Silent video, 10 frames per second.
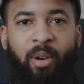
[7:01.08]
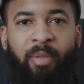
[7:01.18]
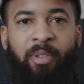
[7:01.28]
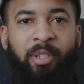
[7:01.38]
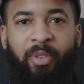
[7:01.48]

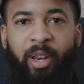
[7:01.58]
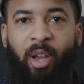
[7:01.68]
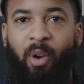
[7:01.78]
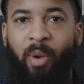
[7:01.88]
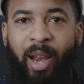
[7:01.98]
in this
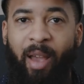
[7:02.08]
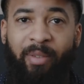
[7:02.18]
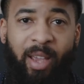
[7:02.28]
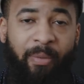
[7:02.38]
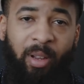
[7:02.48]
video, and
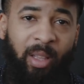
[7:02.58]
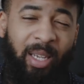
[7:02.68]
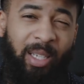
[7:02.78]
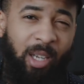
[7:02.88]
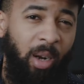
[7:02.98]
I've
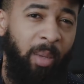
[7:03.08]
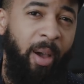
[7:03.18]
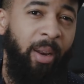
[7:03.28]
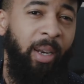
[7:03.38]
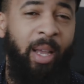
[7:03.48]
definitely talked
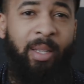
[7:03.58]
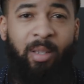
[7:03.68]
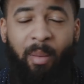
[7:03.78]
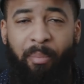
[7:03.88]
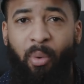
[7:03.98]
about it at
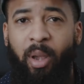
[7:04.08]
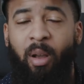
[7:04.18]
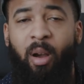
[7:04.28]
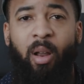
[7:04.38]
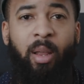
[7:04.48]
some
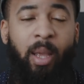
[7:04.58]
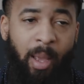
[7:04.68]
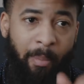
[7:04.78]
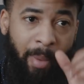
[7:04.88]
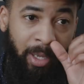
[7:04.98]
point on
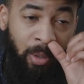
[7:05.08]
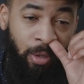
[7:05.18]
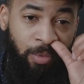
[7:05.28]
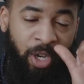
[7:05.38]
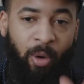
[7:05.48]
my
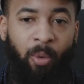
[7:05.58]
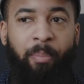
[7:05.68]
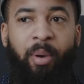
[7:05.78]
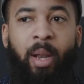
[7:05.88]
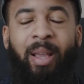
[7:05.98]
YouTube
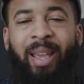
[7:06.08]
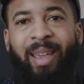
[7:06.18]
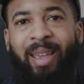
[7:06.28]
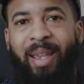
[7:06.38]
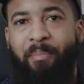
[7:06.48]
channel, but
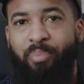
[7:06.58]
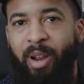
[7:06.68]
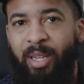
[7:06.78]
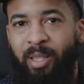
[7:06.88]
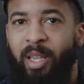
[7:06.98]

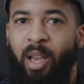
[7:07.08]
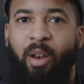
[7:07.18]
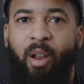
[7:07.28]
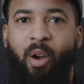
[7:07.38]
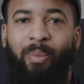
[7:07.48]
embrace the
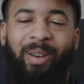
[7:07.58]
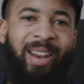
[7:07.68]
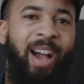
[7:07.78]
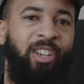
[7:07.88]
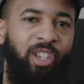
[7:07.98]
unknown.
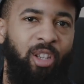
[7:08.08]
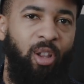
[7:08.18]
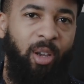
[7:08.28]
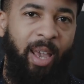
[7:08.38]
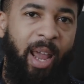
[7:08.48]
Not just
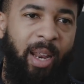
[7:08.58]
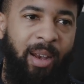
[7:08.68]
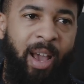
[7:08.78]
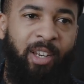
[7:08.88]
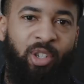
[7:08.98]
look at
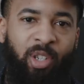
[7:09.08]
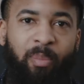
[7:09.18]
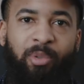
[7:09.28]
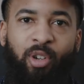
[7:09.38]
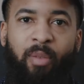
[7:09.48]
it, not just
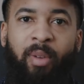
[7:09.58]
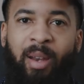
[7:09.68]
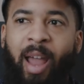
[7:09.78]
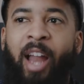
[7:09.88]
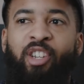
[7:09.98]
observe
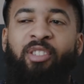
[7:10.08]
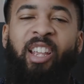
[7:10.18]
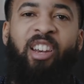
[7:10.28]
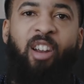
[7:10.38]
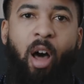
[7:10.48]
it, not just
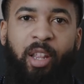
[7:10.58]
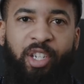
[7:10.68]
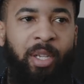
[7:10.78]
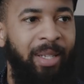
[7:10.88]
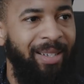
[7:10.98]

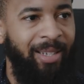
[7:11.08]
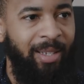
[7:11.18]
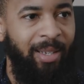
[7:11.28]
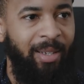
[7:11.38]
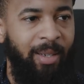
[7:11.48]
acknowledge its
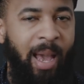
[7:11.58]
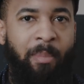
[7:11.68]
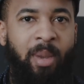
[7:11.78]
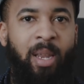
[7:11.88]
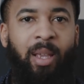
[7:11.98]
existence. I
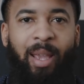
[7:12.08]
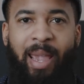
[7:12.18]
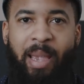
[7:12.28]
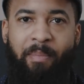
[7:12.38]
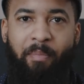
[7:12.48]
mean,
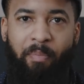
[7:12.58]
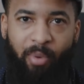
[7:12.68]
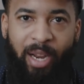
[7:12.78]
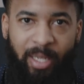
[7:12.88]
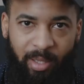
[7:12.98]

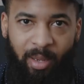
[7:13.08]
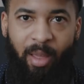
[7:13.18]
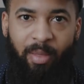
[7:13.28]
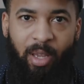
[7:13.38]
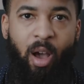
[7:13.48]
embrace
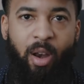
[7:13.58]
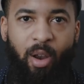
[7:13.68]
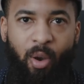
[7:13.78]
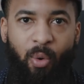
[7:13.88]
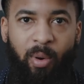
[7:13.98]
the
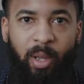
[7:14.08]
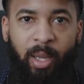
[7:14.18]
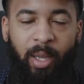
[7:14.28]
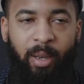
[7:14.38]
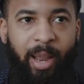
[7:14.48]
unknown.
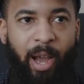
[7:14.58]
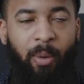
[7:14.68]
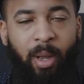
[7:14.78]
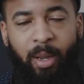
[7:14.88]
Now,